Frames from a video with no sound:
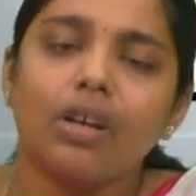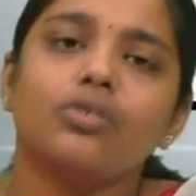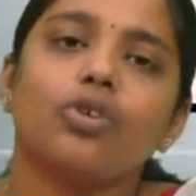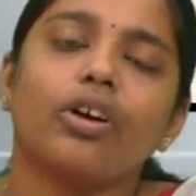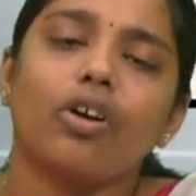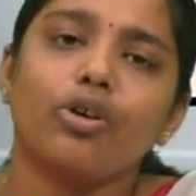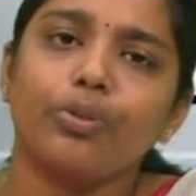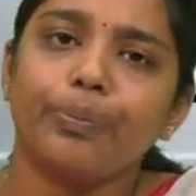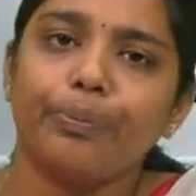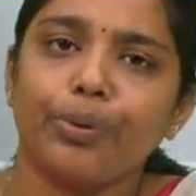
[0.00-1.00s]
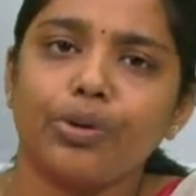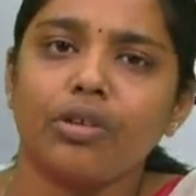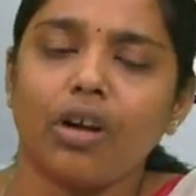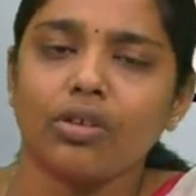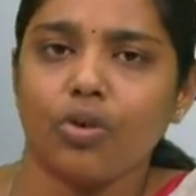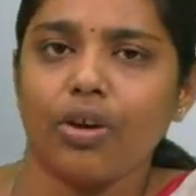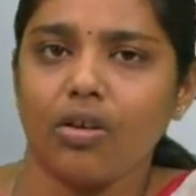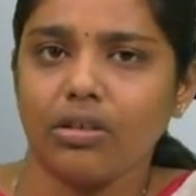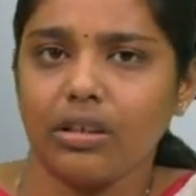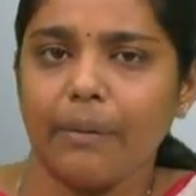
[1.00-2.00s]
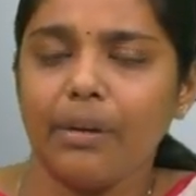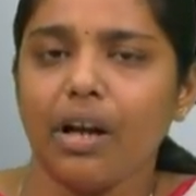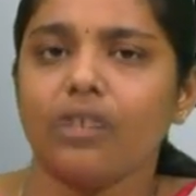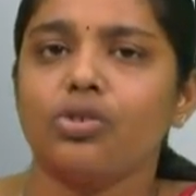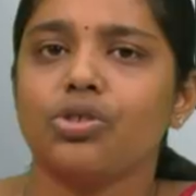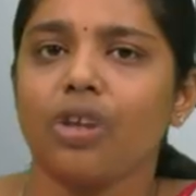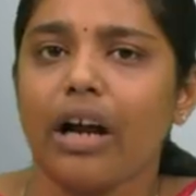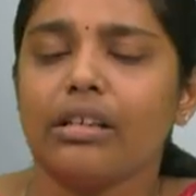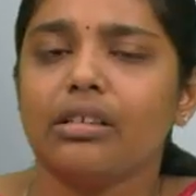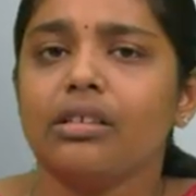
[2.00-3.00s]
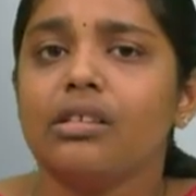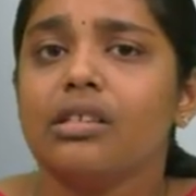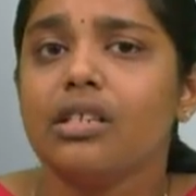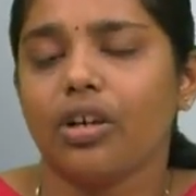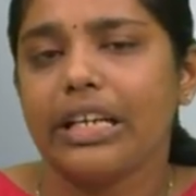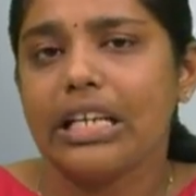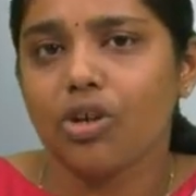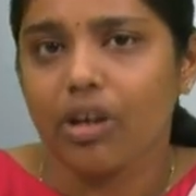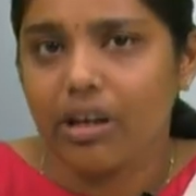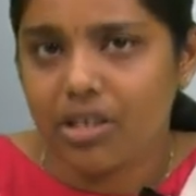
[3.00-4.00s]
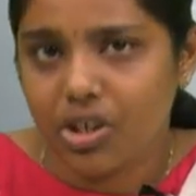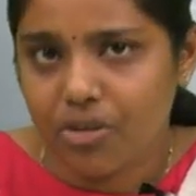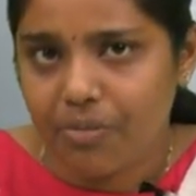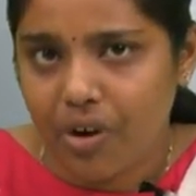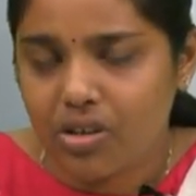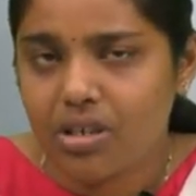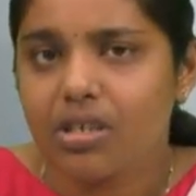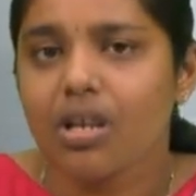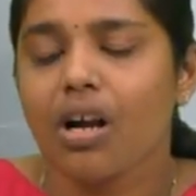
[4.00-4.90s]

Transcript: So in order to put the North Korea on the table and to start the denuclearization process,